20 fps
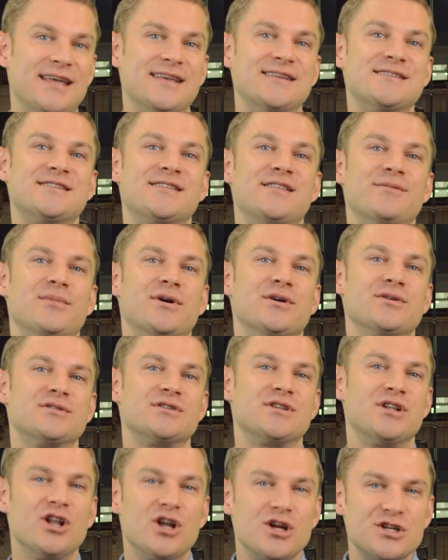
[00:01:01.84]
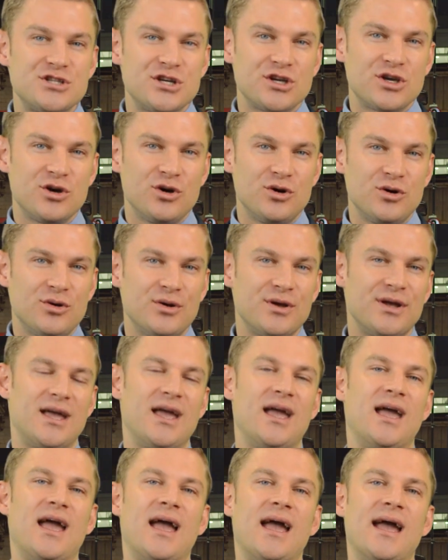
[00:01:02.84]
is the most logical
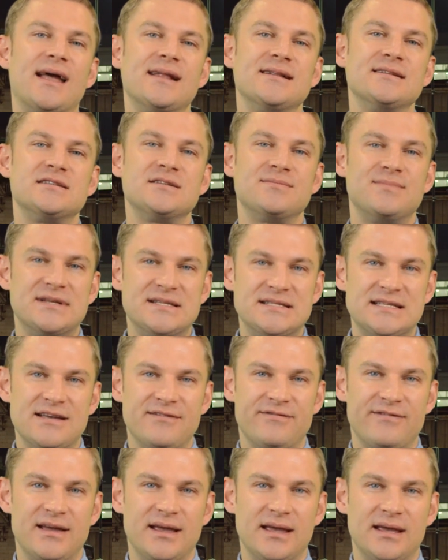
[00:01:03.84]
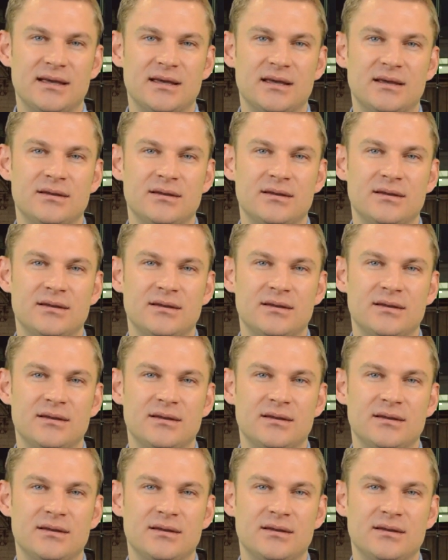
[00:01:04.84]
and specific.